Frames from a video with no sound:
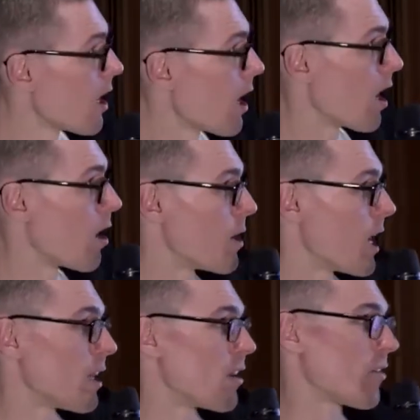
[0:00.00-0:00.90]

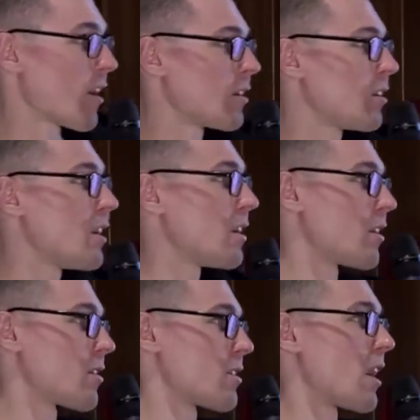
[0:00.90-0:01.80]
And then finally,
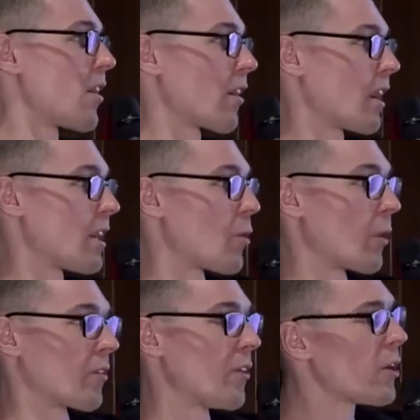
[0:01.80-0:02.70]
there's the Aragon
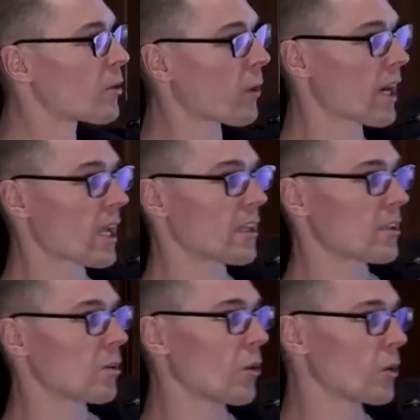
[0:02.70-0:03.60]
network vote, where ANT
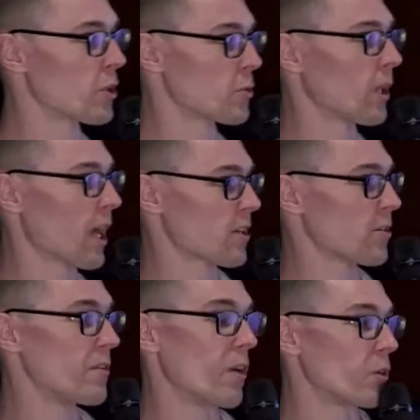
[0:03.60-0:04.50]
holders will
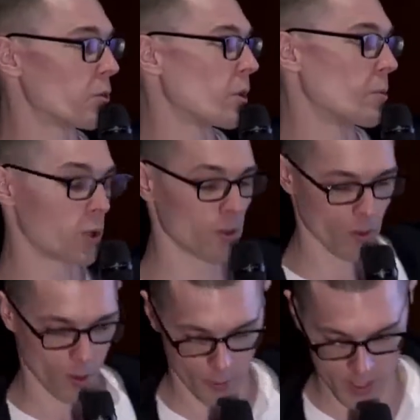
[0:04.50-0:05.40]
actually vote to approve
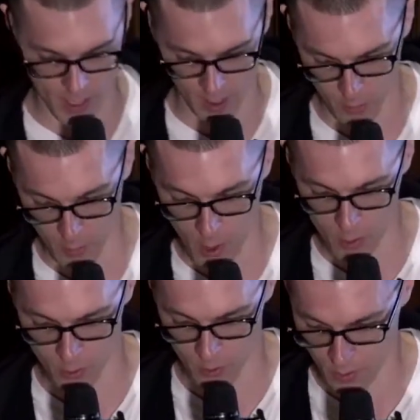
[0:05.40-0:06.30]
or reject proposals.